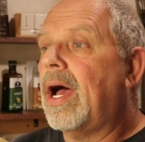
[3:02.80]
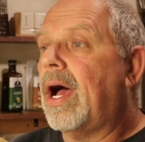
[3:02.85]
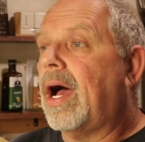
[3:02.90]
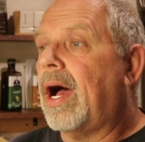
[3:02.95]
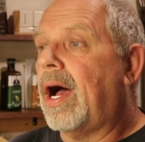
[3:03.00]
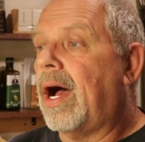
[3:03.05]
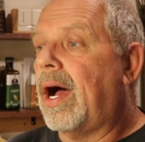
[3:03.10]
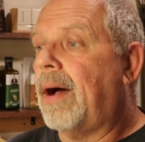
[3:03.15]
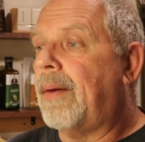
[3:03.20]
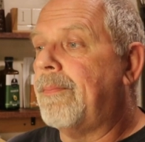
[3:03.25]

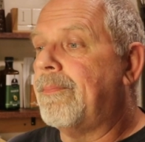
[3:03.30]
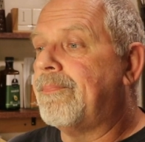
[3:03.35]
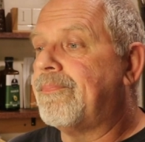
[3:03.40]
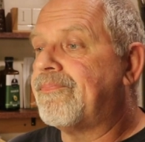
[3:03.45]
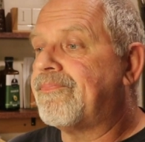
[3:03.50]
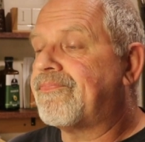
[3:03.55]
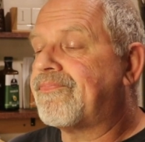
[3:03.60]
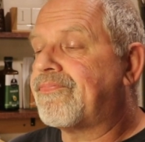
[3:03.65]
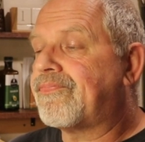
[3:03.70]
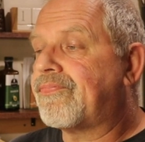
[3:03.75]
All
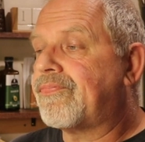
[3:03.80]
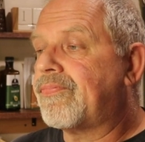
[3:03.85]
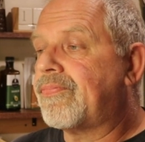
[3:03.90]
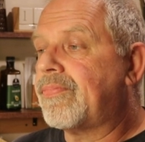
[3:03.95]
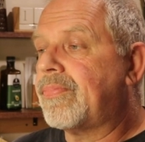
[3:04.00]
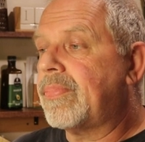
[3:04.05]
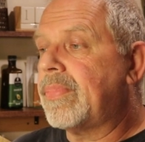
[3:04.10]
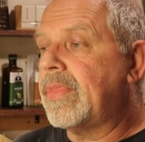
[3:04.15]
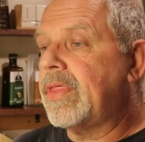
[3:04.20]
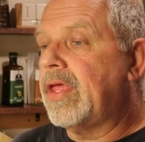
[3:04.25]

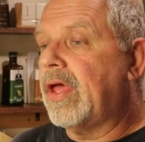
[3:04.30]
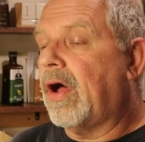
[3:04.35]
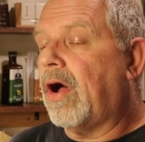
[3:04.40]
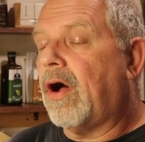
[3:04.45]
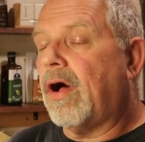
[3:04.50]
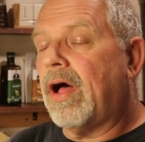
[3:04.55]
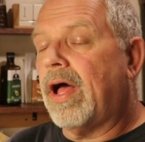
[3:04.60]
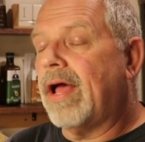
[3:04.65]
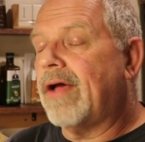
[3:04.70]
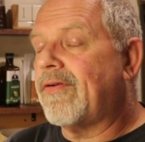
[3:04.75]

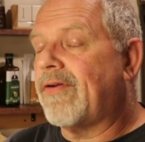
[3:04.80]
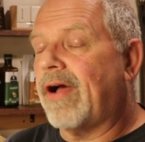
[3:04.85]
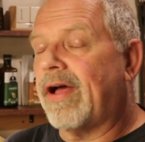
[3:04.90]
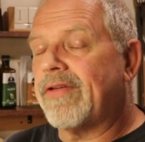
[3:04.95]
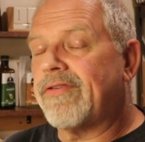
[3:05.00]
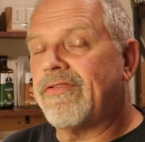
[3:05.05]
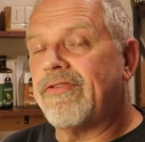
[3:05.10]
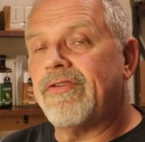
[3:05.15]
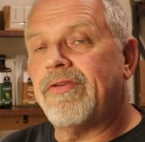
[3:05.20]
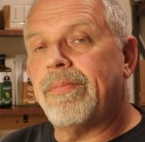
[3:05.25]
I ever
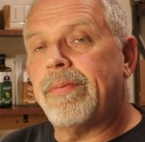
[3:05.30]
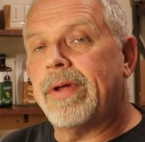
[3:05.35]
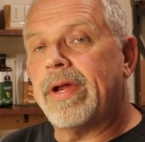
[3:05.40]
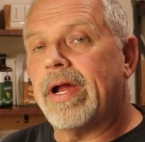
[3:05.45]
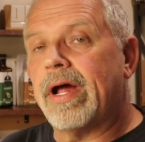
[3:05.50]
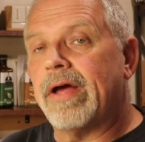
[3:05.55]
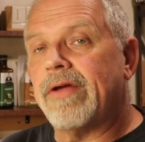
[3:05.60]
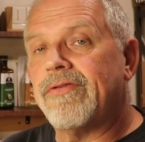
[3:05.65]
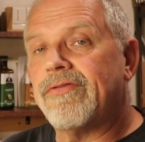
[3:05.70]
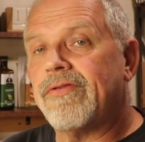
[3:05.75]
ask is you
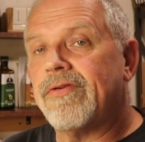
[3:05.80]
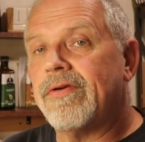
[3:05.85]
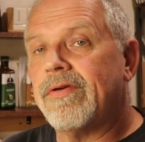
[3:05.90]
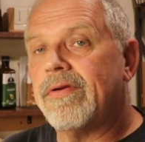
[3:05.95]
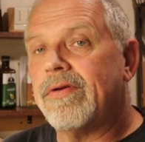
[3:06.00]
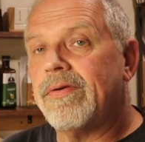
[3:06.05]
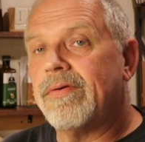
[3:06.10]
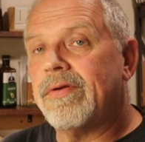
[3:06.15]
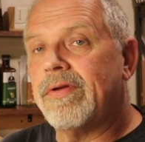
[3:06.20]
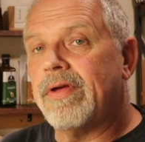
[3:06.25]
be nice.
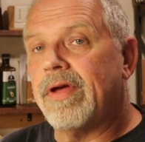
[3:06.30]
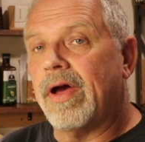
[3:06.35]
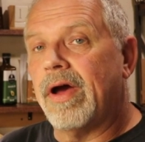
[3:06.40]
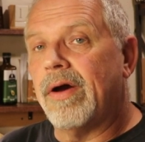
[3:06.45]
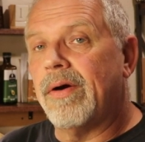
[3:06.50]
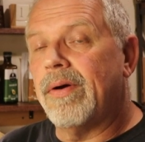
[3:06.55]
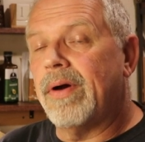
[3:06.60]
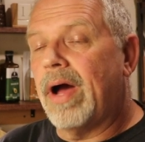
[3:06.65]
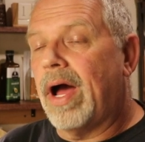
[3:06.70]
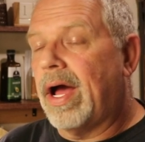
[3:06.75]

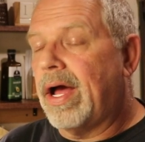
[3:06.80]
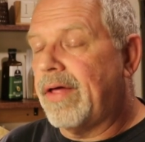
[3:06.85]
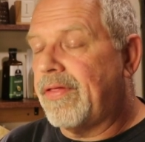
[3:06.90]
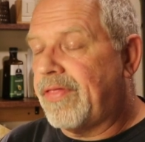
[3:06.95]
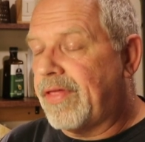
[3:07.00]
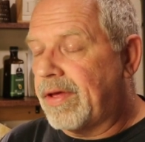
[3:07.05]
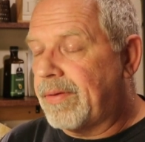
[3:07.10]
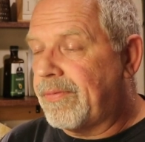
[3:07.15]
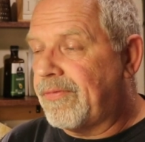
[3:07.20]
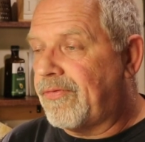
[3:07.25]
I
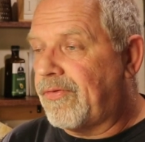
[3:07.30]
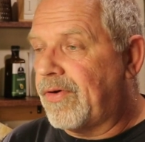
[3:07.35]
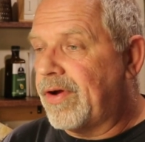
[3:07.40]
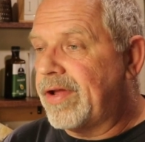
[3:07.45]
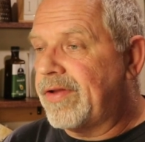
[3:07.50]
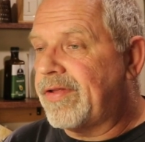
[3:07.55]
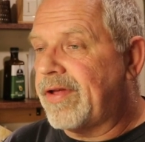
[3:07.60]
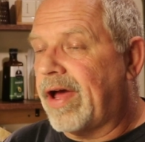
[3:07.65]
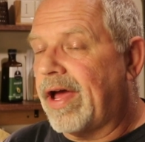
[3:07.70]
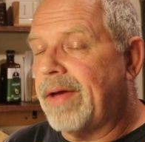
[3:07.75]
think
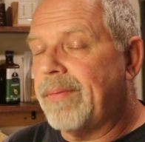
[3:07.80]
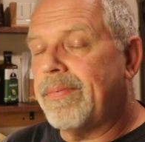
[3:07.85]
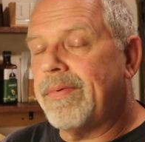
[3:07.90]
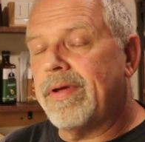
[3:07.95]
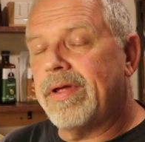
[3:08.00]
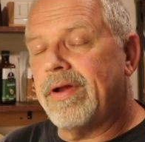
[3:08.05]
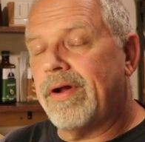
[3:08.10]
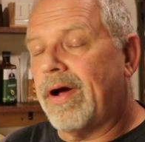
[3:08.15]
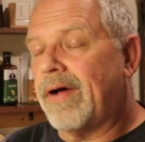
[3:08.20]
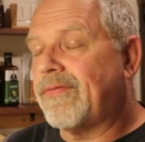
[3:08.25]
before you type.
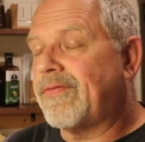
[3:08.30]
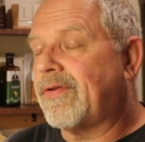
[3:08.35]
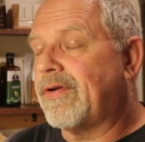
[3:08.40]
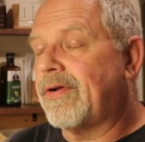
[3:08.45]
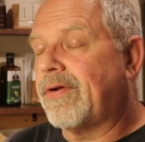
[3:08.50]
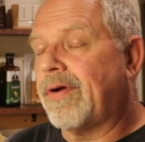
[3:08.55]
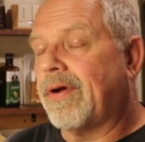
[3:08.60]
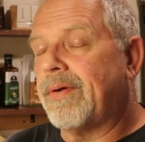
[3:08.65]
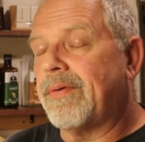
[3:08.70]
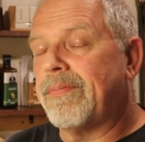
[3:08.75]
You don't have
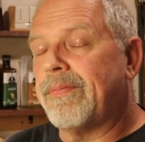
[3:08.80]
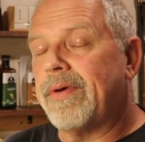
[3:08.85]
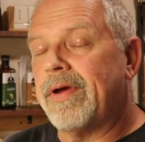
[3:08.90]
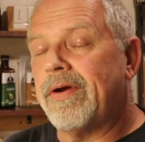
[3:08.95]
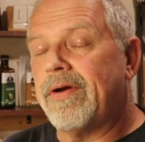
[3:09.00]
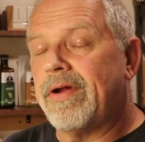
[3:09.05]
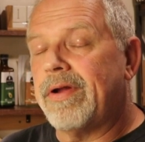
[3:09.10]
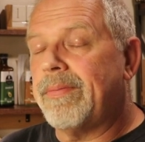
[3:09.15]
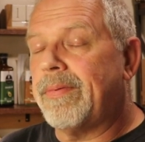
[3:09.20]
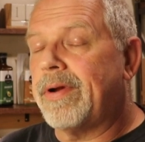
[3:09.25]
to agree with
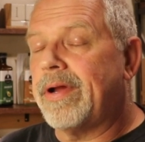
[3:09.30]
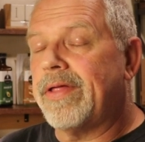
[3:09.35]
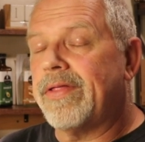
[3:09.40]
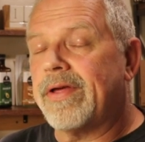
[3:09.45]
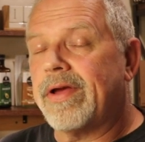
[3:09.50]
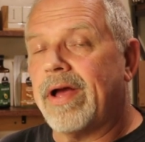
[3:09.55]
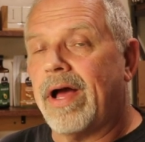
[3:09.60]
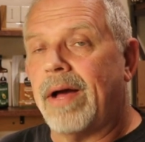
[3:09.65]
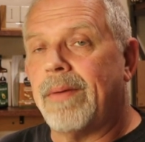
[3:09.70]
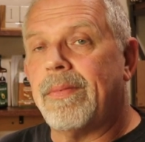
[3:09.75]
me or anybody
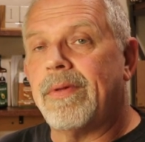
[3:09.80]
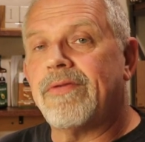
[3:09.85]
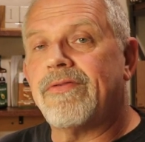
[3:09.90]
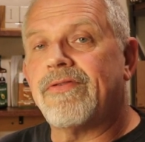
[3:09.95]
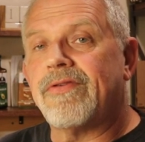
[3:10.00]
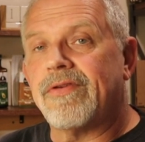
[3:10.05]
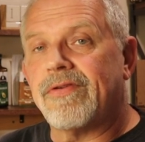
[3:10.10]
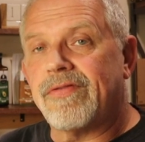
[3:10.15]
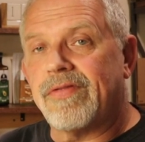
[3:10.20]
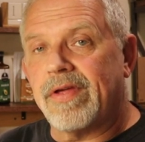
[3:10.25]
in the
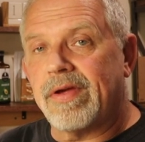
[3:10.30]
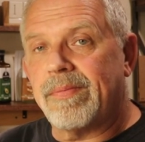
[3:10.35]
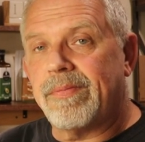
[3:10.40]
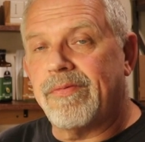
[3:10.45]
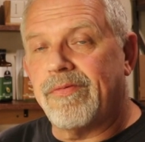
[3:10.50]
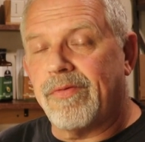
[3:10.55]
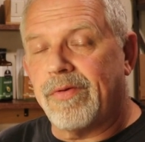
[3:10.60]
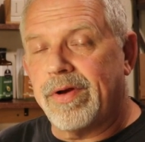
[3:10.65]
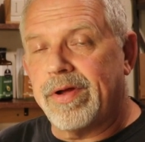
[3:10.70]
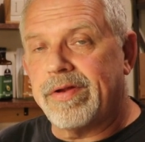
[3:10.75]
comments. Just
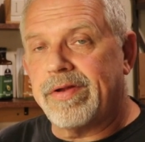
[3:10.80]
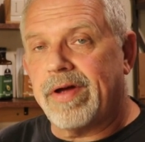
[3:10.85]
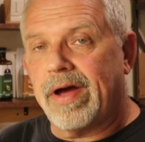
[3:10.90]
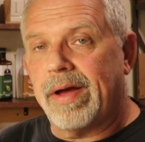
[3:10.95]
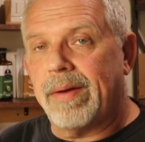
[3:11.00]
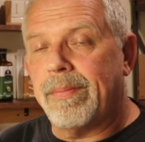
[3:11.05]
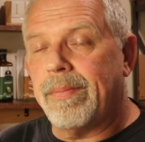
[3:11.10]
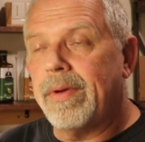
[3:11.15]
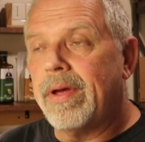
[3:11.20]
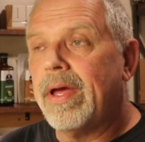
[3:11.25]
think before you
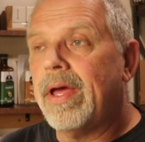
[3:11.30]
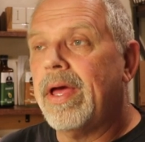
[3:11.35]
type.